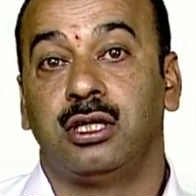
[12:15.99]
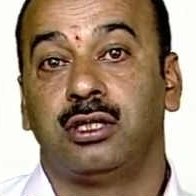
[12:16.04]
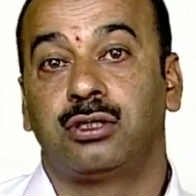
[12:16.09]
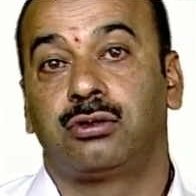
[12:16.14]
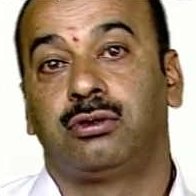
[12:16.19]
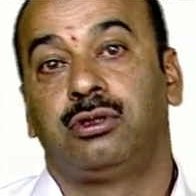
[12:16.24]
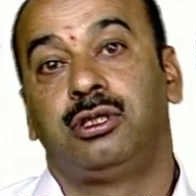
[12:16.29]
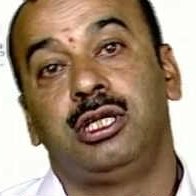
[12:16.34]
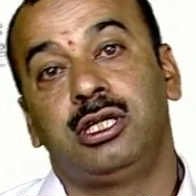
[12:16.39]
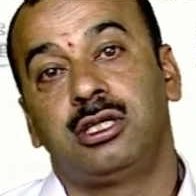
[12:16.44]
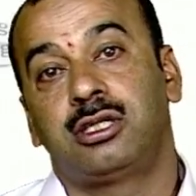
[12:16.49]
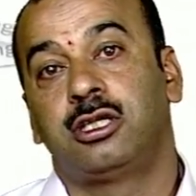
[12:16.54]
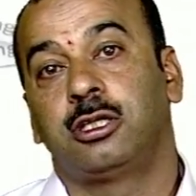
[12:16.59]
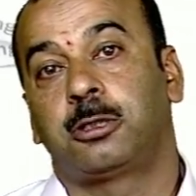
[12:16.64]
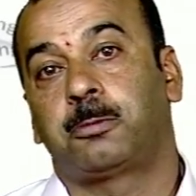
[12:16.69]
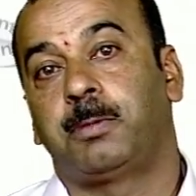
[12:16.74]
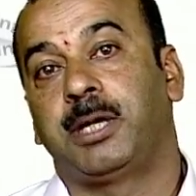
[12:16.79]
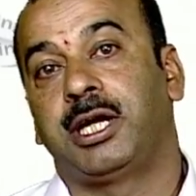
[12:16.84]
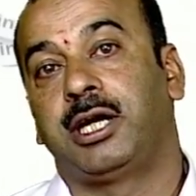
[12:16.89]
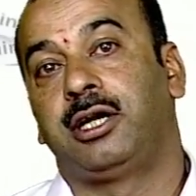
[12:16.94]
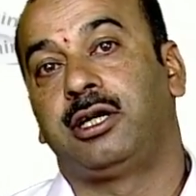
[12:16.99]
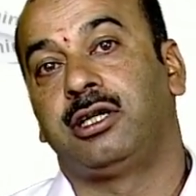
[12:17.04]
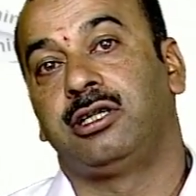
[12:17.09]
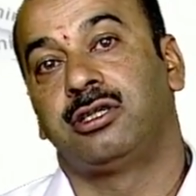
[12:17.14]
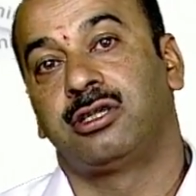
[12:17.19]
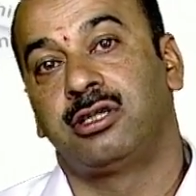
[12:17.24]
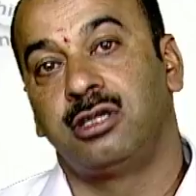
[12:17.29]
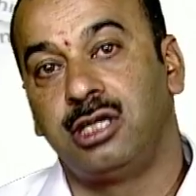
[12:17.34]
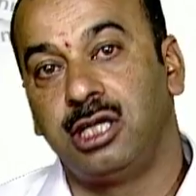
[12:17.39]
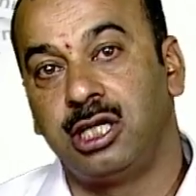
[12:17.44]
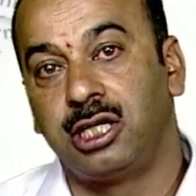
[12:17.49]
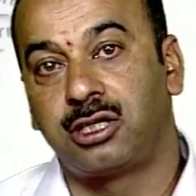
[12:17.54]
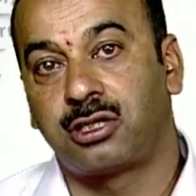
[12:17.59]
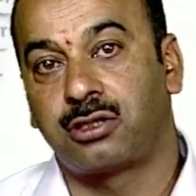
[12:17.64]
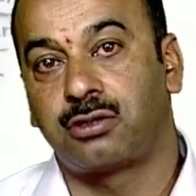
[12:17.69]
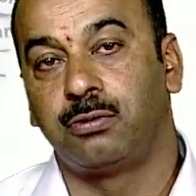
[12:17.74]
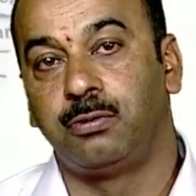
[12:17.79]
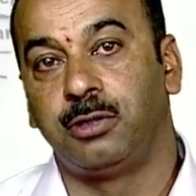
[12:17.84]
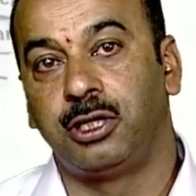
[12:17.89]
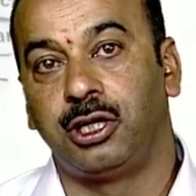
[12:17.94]
So these disparities
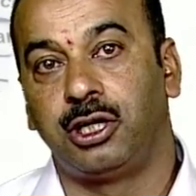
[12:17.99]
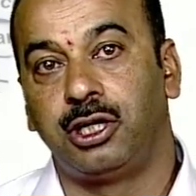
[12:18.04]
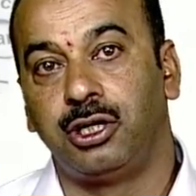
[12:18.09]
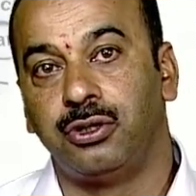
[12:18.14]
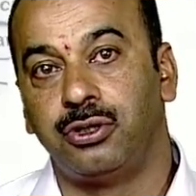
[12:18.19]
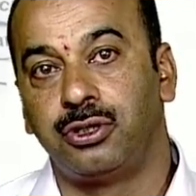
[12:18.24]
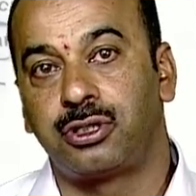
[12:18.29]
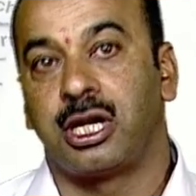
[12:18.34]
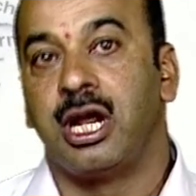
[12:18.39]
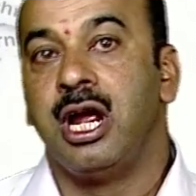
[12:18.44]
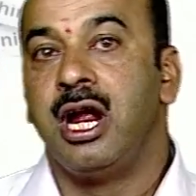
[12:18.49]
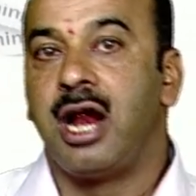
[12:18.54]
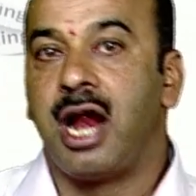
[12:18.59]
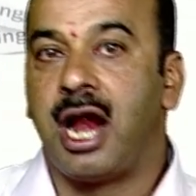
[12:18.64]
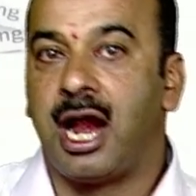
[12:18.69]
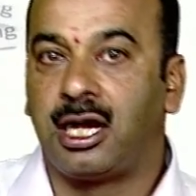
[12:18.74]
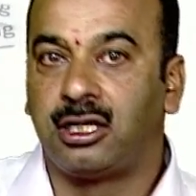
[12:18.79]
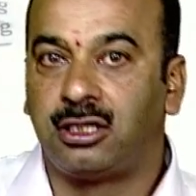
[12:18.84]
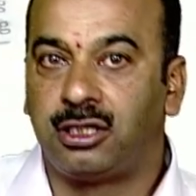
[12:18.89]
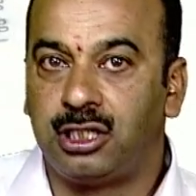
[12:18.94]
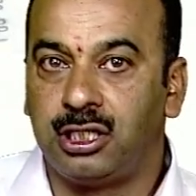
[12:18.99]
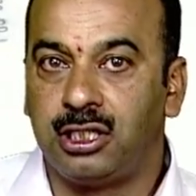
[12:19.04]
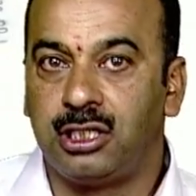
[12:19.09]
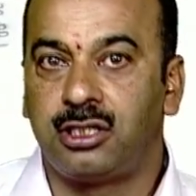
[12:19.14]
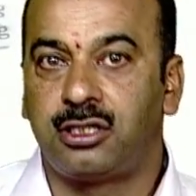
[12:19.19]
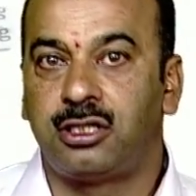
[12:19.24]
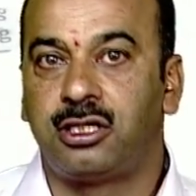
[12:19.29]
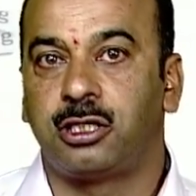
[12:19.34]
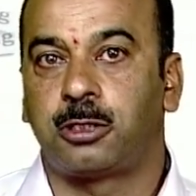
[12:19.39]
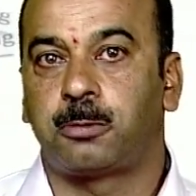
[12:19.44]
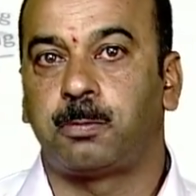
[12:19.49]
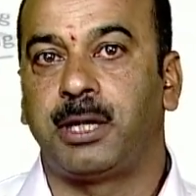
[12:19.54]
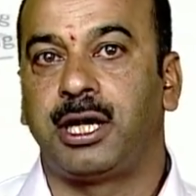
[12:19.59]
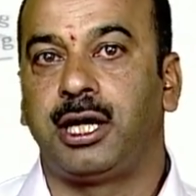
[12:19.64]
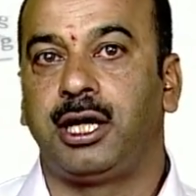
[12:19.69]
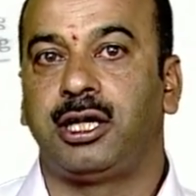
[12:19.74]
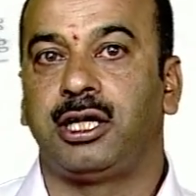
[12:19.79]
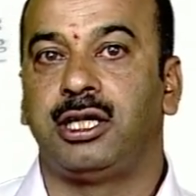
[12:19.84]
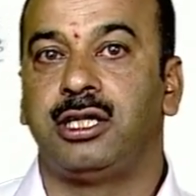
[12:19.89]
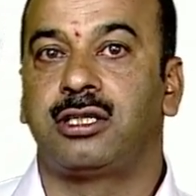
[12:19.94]
needs to be reduced and these
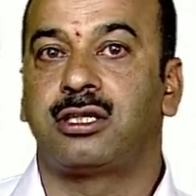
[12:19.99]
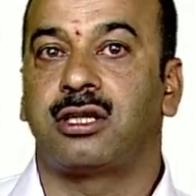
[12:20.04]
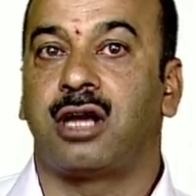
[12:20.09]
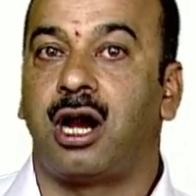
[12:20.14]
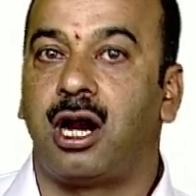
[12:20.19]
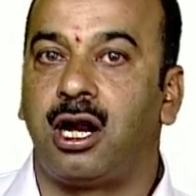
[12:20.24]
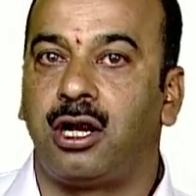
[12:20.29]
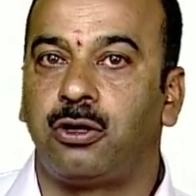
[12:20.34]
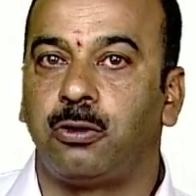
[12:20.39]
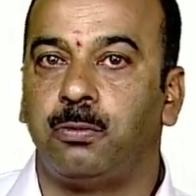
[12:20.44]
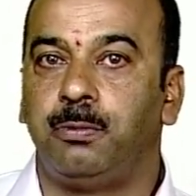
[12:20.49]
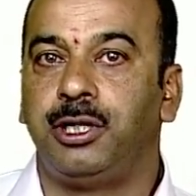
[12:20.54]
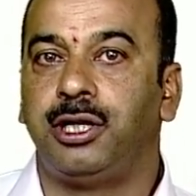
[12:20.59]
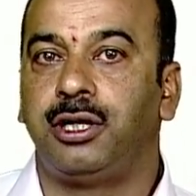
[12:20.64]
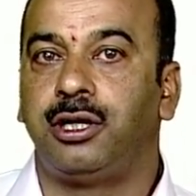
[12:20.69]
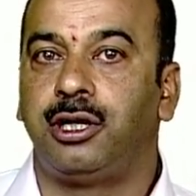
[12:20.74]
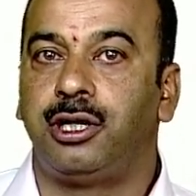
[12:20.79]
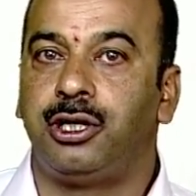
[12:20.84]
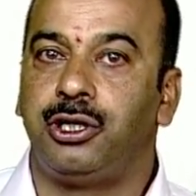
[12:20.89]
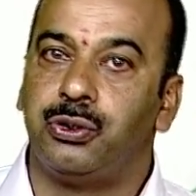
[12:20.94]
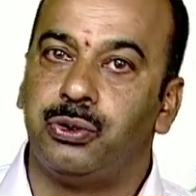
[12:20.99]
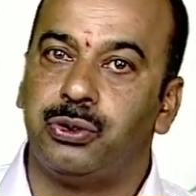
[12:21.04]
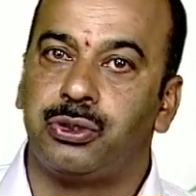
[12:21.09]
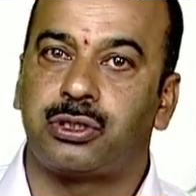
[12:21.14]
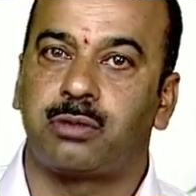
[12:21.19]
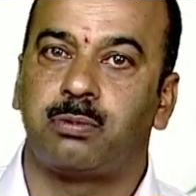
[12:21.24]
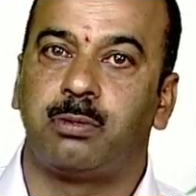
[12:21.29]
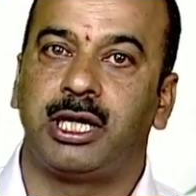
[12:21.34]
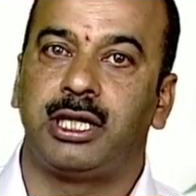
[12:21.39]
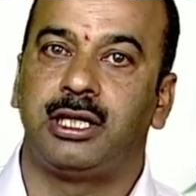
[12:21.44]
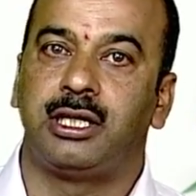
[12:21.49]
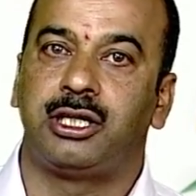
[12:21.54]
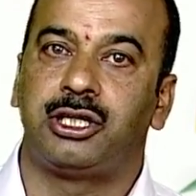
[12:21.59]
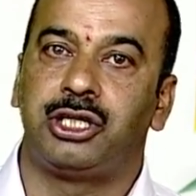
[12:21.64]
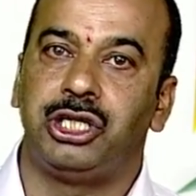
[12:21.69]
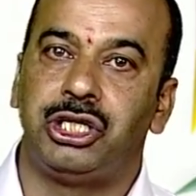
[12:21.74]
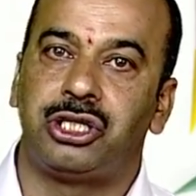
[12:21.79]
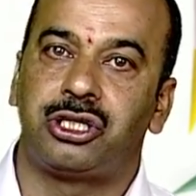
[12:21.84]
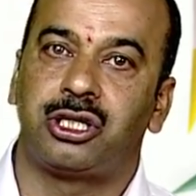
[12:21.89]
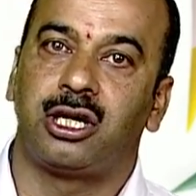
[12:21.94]
disparities are to be reduced by the
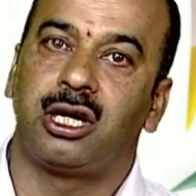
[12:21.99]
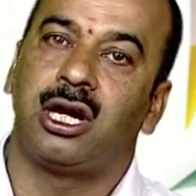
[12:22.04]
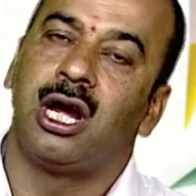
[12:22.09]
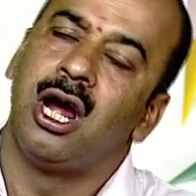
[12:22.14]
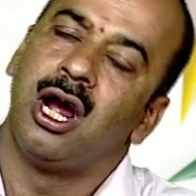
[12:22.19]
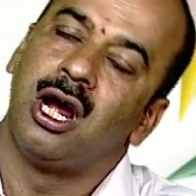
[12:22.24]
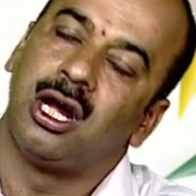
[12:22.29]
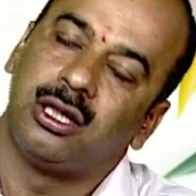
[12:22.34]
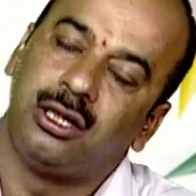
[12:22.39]
teacher.